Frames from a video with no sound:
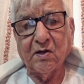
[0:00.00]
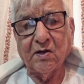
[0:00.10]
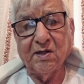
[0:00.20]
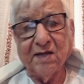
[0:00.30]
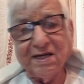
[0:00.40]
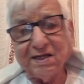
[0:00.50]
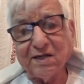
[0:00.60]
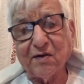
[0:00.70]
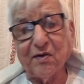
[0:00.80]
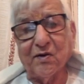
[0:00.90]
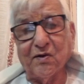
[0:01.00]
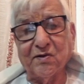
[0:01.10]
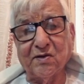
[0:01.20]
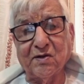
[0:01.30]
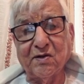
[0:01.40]
Later
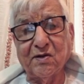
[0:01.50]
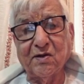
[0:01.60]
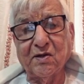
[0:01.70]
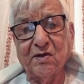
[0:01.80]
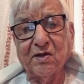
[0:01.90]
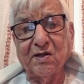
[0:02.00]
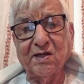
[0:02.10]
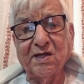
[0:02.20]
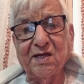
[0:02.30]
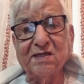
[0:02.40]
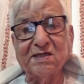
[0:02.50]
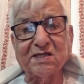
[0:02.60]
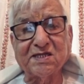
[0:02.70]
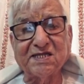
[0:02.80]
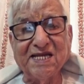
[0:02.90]
on, his
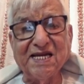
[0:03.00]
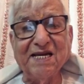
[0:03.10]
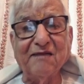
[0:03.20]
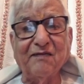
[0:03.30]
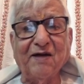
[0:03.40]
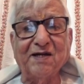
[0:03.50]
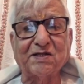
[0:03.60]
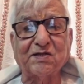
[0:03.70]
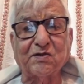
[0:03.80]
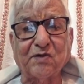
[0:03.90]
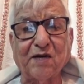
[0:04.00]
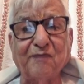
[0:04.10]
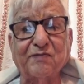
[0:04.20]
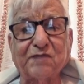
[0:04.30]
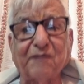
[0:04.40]
zeal was to
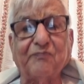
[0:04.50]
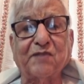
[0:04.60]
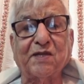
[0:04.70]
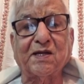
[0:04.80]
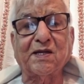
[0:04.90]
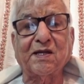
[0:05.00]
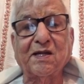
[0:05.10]
run something